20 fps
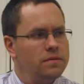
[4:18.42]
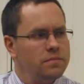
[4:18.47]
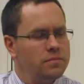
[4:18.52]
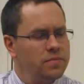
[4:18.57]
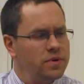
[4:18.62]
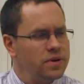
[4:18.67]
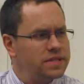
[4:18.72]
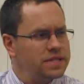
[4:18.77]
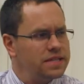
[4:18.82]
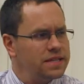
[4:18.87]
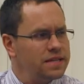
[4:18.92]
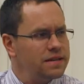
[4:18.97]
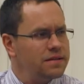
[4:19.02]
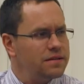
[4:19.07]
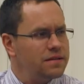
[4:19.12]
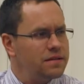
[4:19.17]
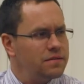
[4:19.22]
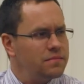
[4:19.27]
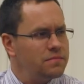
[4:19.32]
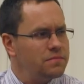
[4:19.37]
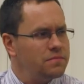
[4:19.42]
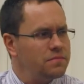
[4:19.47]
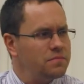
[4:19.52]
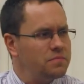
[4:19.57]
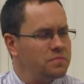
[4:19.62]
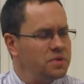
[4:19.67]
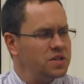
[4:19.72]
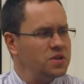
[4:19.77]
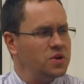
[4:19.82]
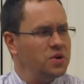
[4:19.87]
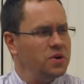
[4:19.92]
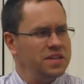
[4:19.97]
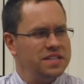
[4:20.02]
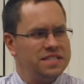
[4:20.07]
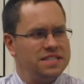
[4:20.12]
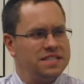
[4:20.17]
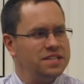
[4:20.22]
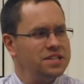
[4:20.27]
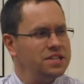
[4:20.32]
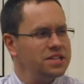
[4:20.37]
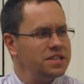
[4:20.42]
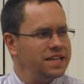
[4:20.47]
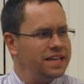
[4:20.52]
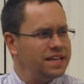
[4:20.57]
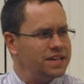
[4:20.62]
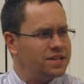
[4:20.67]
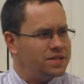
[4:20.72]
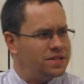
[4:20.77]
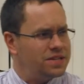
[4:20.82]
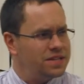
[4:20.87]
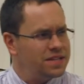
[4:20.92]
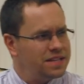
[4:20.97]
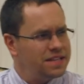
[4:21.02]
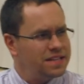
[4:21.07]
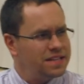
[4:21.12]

worst. But Bitcoin is still legal.